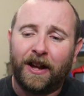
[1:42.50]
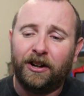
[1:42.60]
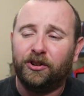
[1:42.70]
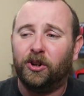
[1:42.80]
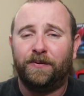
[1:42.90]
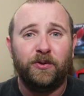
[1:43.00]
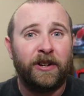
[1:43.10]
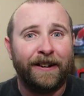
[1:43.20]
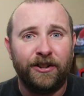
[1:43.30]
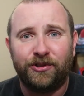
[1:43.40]
I don't know if you
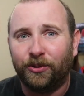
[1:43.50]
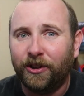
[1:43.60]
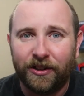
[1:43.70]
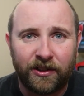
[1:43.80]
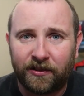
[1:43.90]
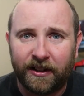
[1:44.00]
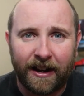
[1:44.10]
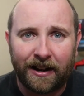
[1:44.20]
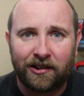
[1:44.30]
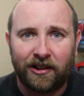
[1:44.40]
can enjoy this
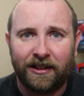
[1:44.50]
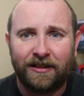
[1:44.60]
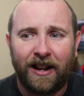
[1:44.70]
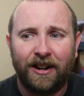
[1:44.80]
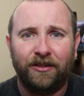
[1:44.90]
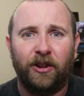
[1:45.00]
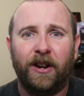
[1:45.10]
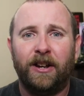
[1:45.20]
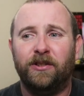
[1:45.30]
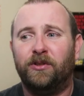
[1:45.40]
reaction. I don't know
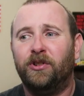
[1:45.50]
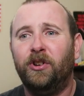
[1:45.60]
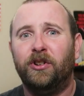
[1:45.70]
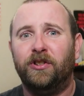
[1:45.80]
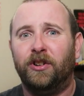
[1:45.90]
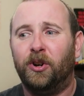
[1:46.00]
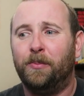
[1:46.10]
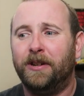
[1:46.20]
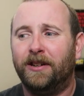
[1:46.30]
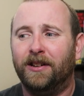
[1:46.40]
how you could, you know,
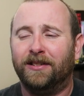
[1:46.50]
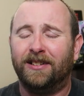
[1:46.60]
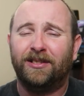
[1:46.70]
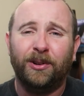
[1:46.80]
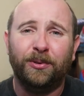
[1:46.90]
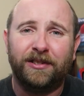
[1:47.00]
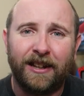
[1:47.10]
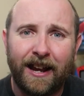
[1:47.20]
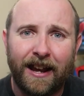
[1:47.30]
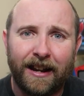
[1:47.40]
because it's so
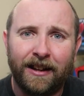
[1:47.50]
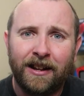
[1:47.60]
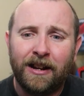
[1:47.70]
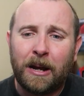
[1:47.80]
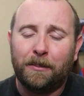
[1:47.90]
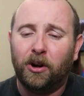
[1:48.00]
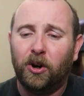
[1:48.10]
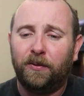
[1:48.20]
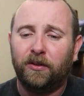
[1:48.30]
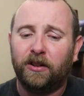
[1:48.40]
sad, but
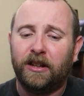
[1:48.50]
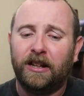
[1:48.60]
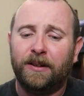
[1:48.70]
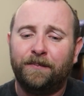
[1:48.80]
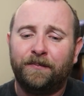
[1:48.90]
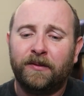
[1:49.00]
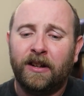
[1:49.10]
hopefully